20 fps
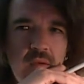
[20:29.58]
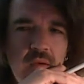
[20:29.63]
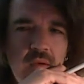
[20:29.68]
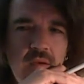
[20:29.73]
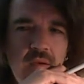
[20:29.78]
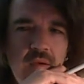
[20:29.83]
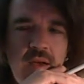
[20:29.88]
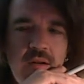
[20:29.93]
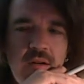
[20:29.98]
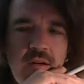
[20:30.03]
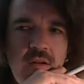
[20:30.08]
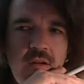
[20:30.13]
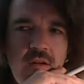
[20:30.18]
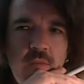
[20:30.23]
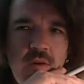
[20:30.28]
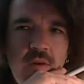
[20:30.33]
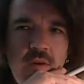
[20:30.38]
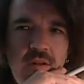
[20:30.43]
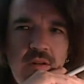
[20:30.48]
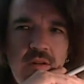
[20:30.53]
yeah, I don't know
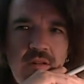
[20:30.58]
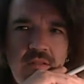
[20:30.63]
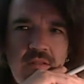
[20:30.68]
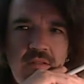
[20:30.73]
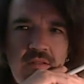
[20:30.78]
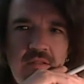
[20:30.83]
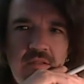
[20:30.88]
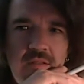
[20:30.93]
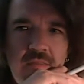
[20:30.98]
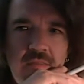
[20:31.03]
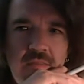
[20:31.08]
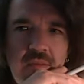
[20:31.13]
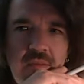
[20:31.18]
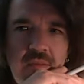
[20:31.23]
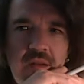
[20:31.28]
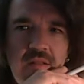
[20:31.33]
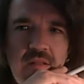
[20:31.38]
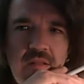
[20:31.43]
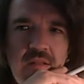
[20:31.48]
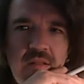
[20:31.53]
what it is.
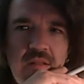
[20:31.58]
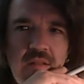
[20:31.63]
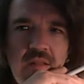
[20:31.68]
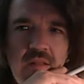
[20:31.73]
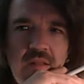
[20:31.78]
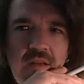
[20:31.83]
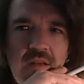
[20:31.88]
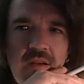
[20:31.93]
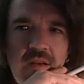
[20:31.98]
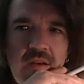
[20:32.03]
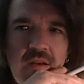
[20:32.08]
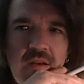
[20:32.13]
I think that they